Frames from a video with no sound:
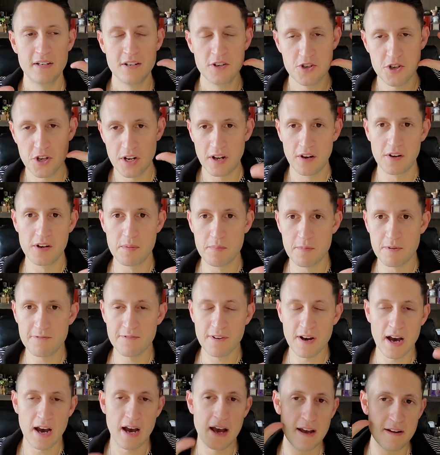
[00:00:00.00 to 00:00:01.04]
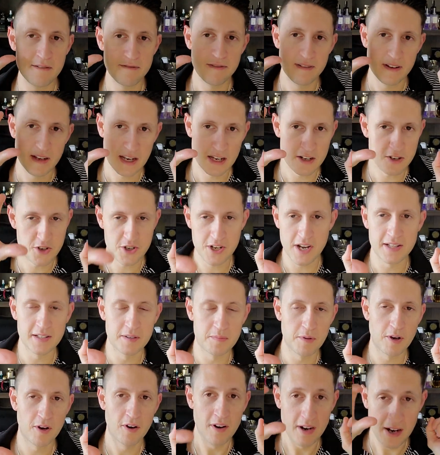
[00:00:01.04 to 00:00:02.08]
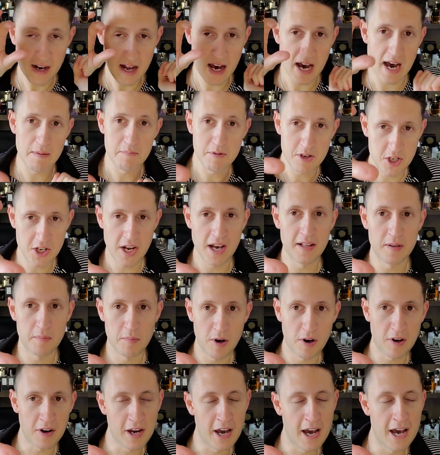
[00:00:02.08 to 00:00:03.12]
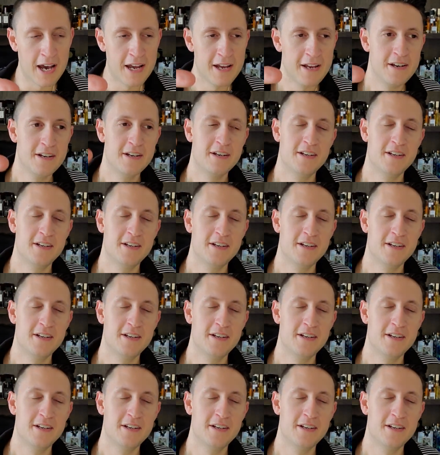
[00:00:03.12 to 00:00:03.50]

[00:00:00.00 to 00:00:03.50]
Chanel number no. 5 and Shalimar. And I'm a Shalimar guy.